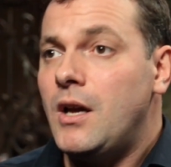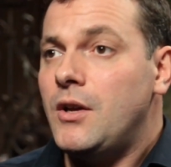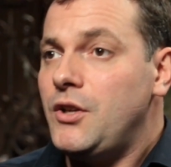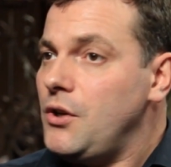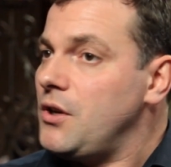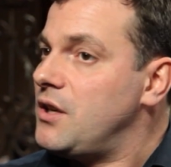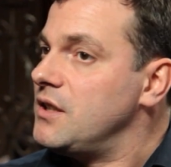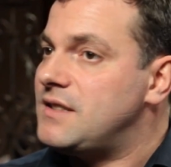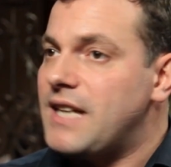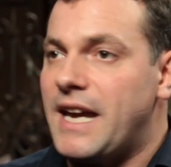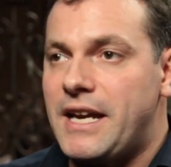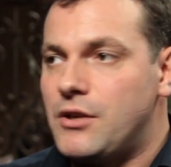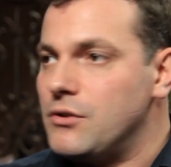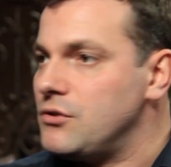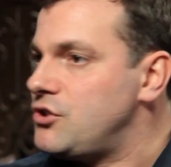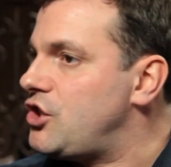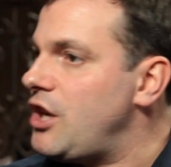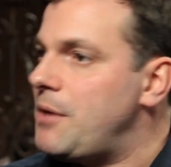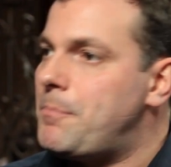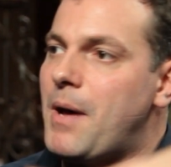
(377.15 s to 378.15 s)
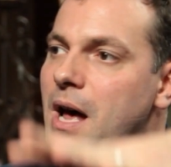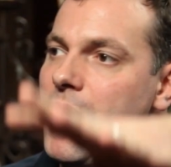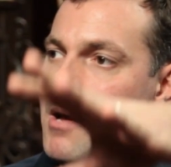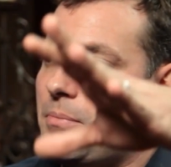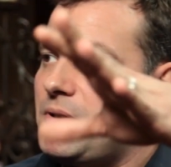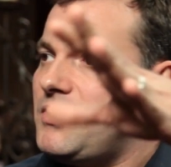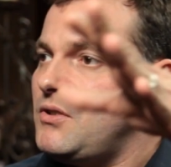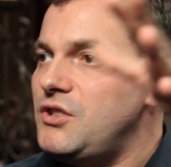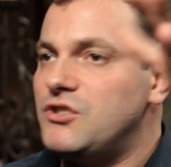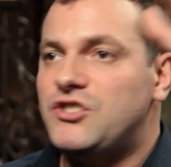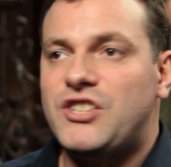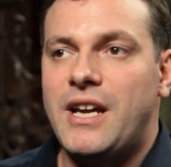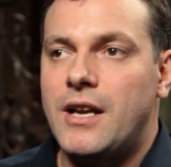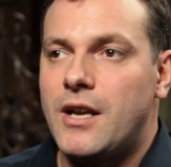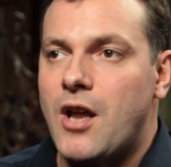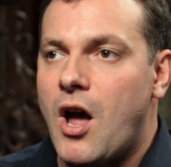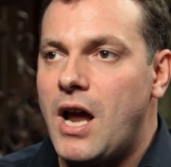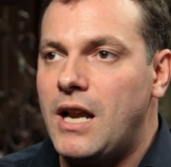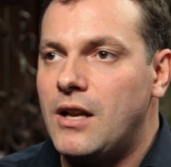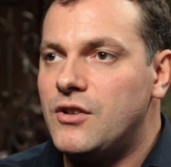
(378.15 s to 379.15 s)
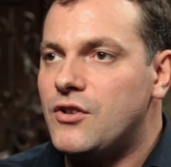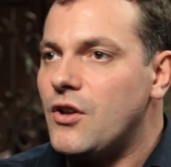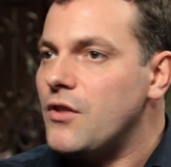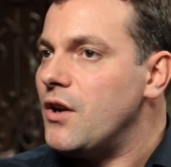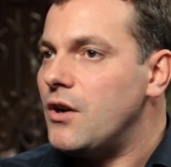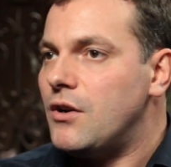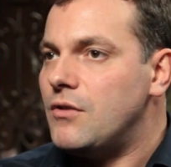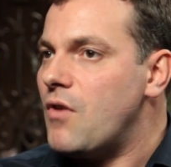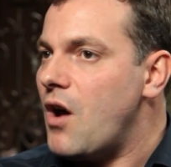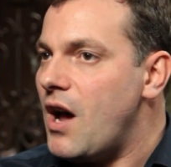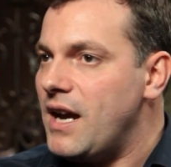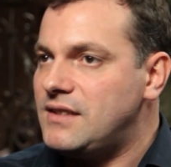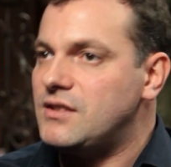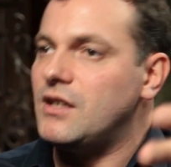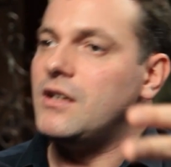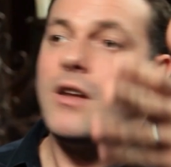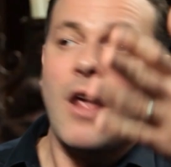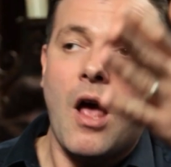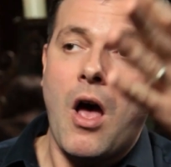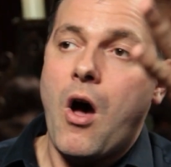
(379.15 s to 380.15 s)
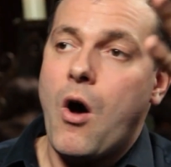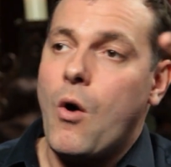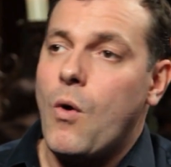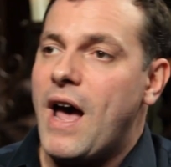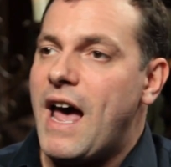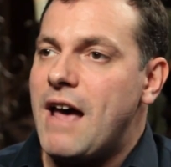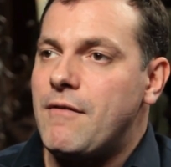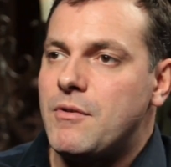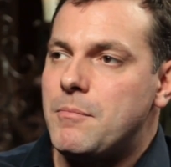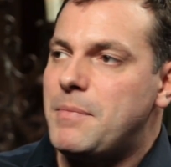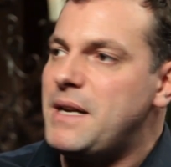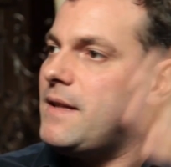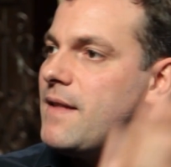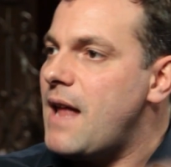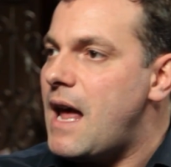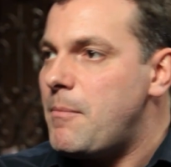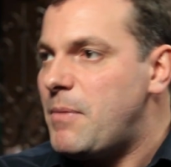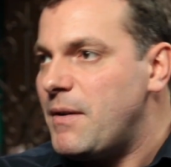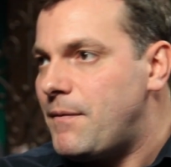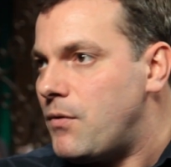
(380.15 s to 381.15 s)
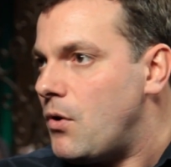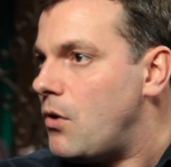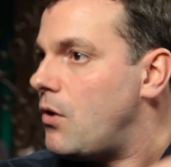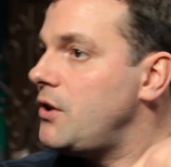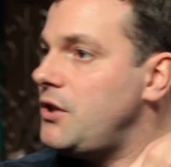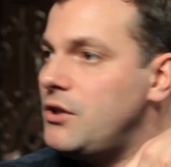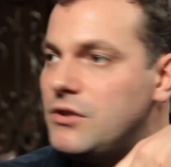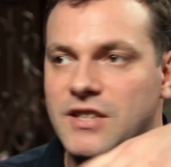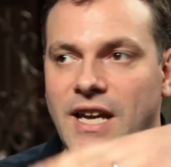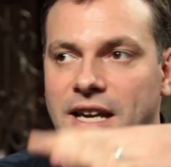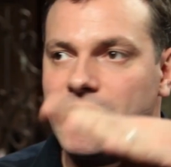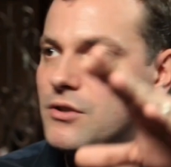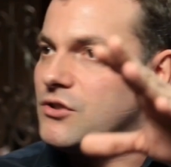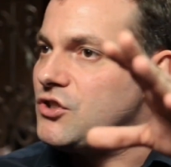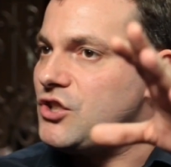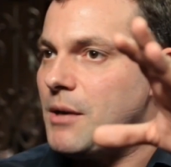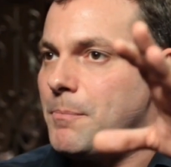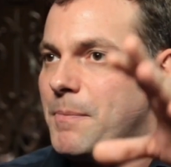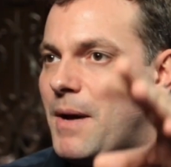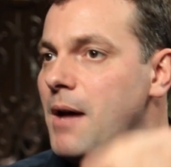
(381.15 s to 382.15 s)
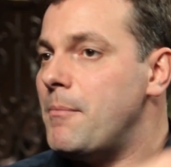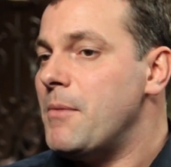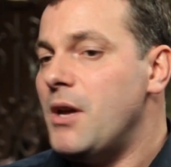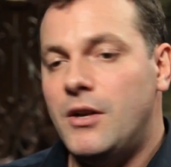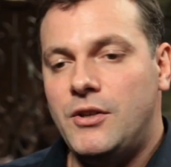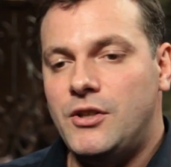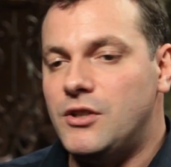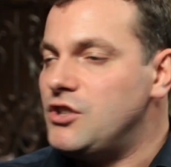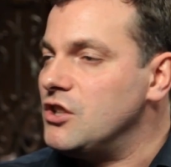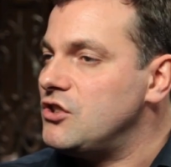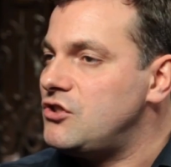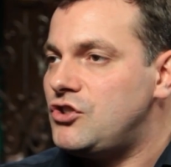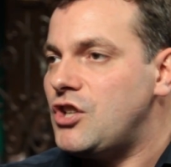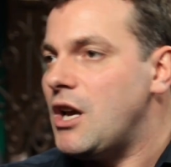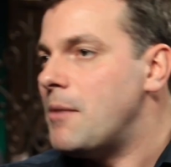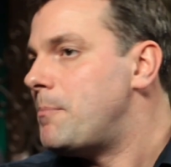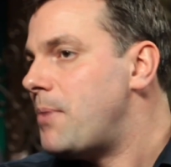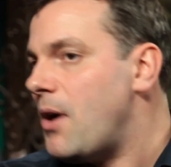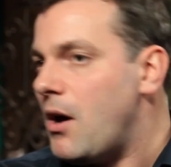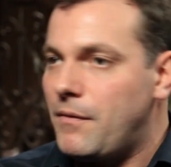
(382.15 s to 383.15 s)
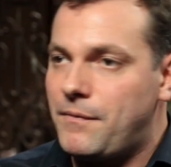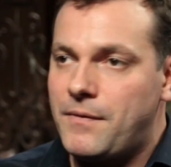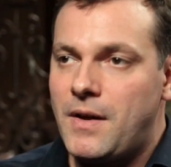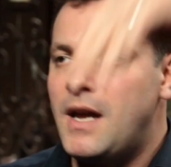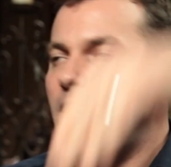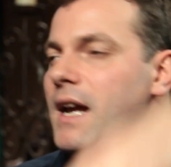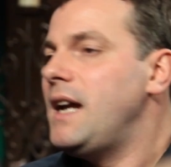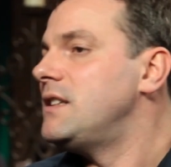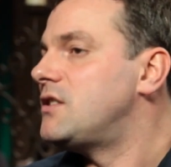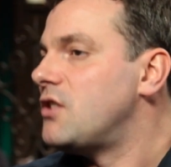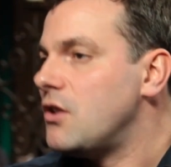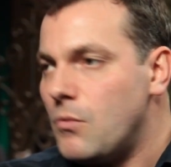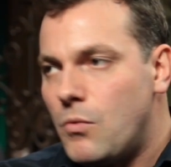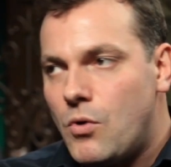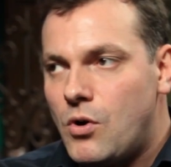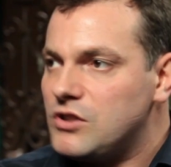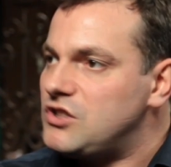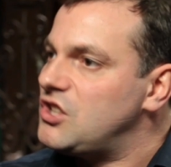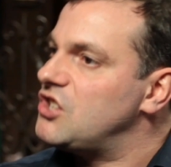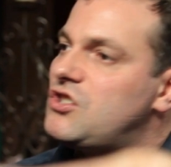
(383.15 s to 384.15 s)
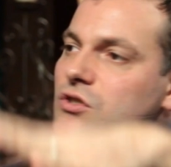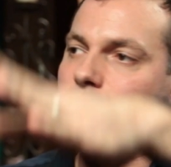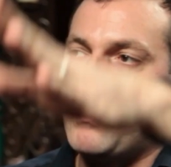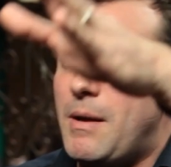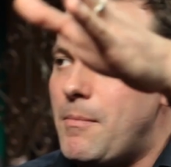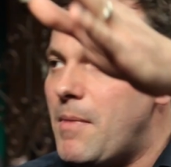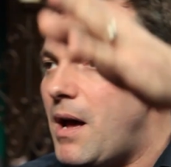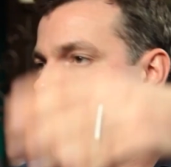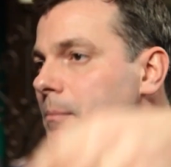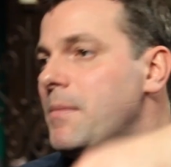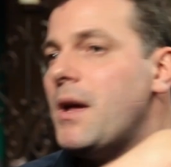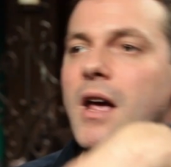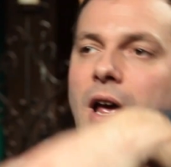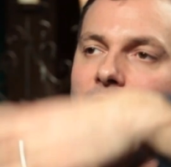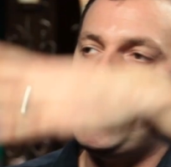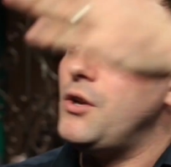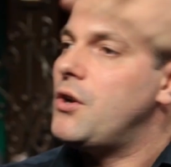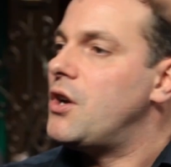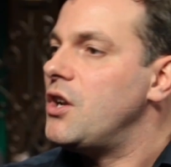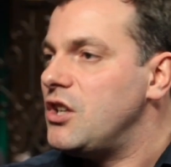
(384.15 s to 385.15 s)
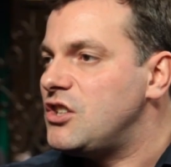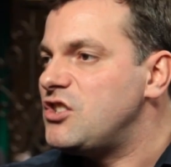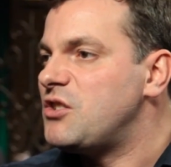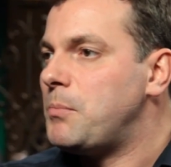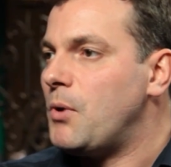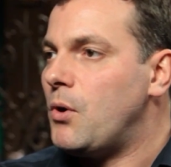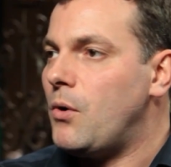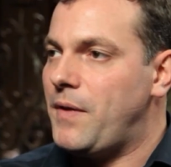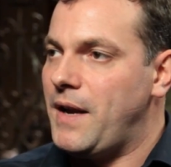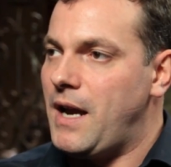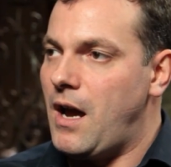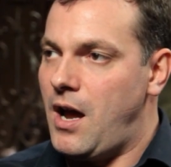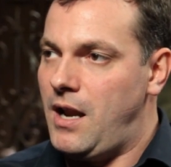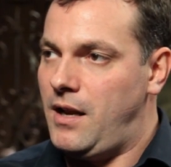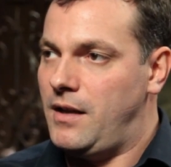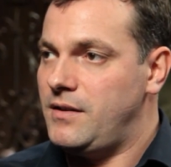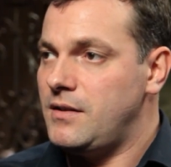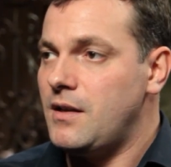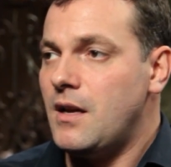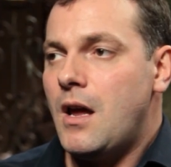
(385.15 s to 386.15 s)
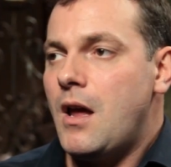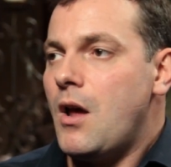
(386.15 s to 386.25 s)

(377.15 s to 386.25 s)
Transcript: You can take your ship up, you see an island on the horizon, oh, I haven't been there before, you take your ship up, you just jump off into the water, swim up, and you can explore the island.